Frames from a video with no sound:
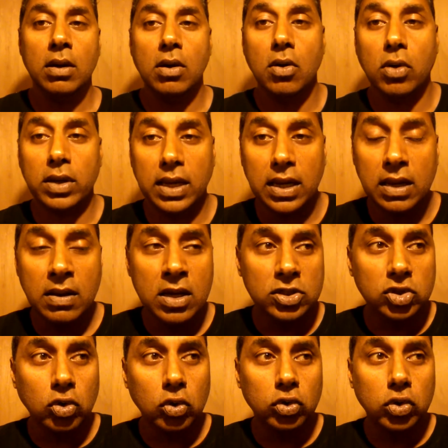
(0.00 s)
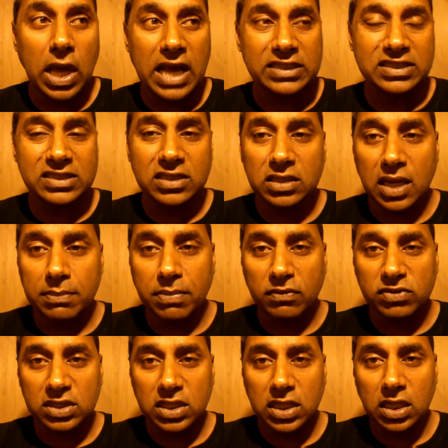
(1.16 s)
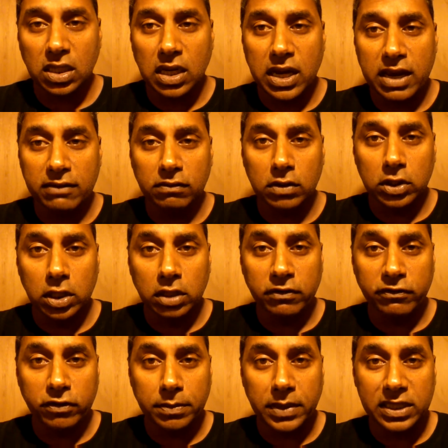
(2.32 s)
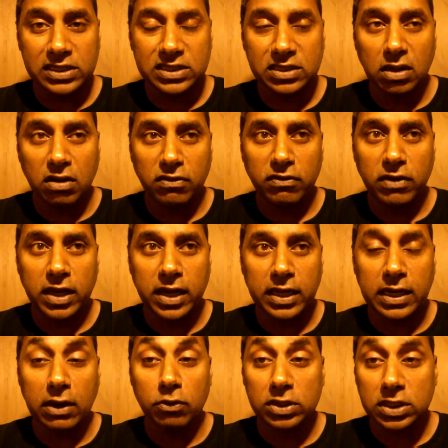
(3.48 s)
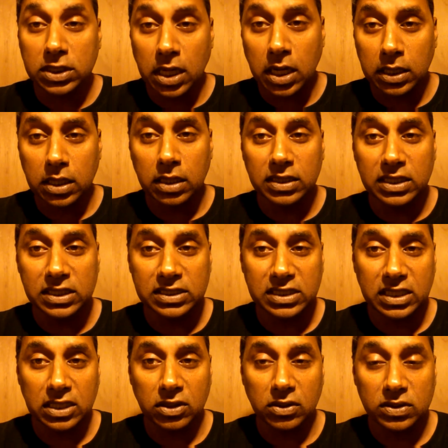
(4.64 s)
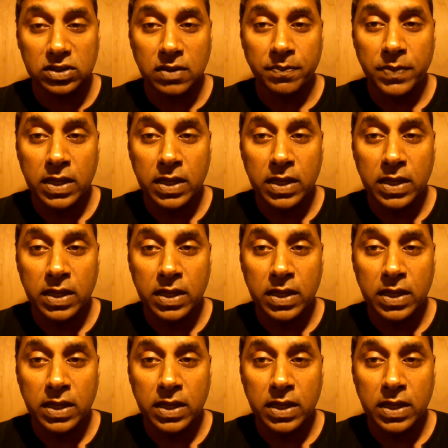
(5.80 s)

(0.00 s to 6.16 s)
Okay, so that's the type of skill I have learned for myself, and I was taught these skills